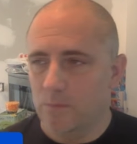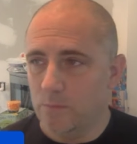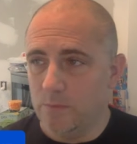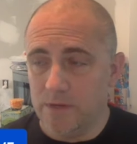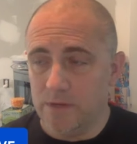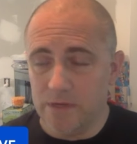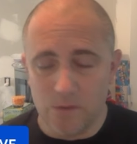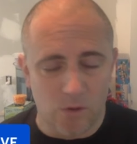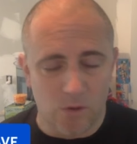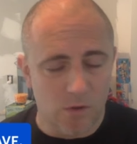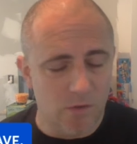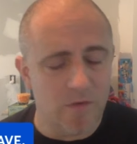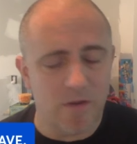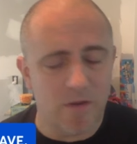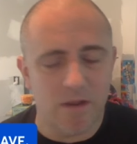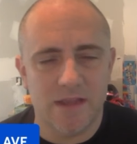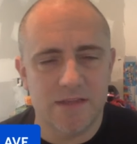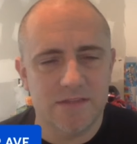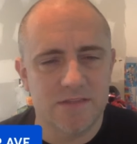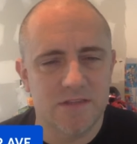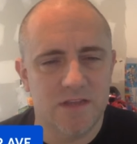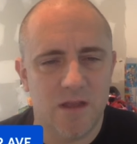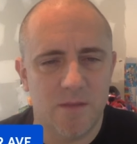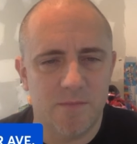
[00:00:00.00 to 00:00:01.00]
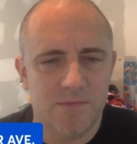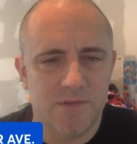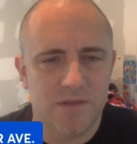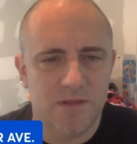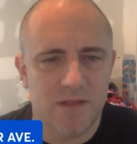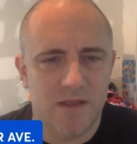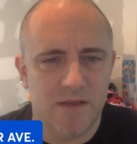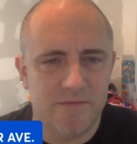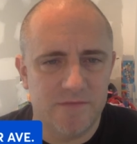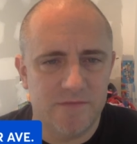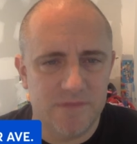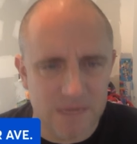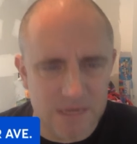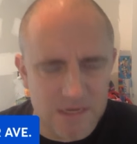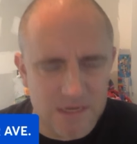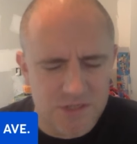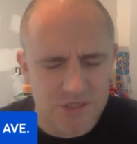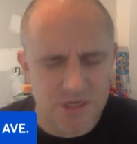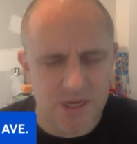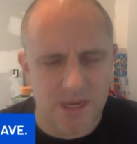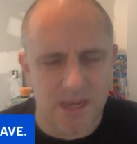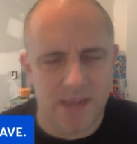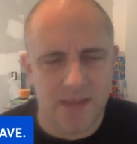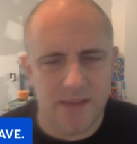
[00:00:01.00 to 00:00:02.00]
We need all our guys to come to life.
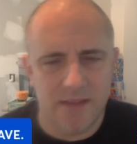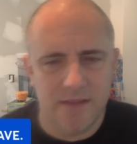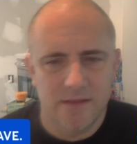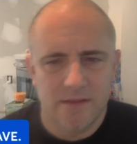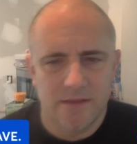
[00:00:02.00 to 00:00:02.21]
DJ,